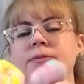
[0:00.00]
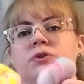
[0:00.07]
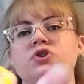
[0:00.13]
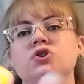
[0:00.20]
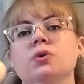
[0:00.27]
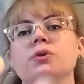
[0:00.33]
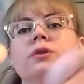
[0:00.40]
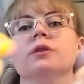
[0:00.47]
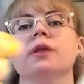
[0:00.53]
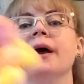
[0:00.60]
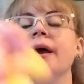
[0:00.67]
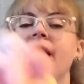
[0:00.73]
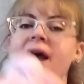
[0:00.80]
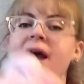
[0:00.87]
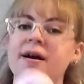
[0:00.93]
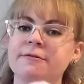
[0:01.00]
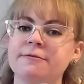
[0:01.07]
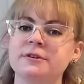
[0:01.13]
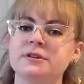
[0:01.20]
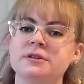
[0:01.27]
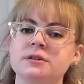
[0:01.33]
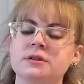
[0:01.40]
So like half
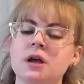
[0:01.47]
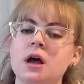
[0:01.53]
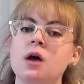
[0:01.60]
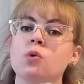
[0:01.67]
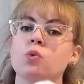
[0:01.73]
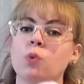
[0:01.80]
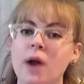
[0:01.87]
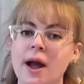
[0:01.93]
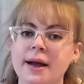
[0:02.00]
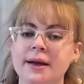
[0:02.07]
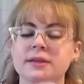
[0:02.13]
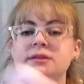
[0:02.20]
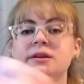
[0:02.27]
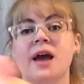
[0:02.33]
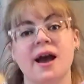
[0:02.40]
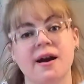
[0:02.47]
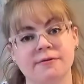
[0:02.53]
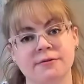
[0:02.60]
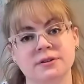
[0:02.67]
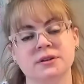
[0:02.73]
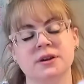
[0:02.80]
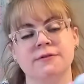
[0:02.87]
is Rides, half
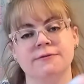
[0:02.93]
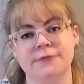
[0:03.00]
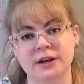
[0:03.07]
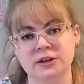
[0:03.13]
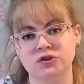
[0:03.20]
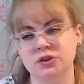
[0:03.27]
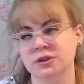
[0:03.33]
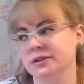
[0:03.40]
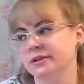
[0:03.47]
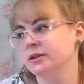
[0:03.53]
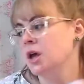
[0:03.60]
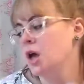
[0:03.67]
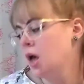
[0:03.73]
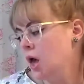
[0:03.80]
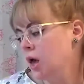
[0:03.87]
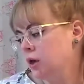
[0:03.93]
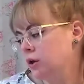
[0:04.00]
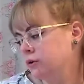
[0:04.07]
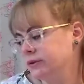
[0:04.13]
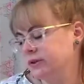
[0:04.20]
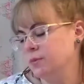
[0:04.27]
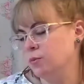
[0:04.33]
is confections.
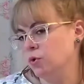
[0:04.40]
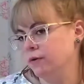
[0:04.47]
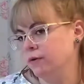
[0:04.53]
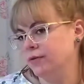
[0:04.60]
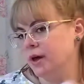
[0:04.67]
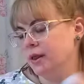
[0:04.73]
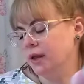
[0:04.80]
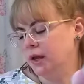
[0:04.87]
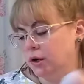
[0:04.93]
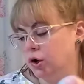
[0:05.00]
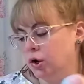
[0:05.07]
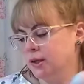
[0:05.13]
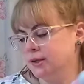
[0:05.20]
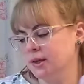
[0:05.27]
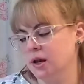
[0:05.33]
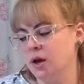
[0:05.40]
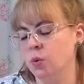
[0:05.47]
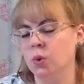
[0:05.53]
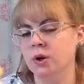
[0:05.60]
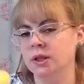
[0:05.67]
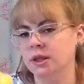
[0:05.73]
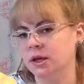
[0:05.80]
You'll see more of that later because I got
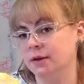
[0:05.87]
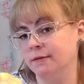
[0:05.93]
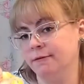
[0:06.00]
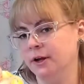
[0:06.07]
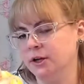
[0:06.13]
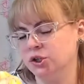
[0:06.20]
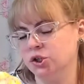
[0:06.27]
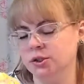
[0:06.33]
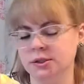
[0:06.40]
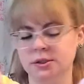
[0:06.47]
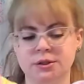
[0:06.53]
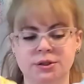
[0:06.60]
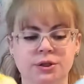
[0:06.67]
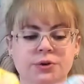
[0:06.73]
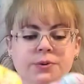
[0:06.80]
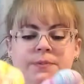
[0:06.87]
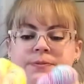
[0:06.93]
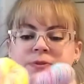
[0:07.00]
one of the confections too.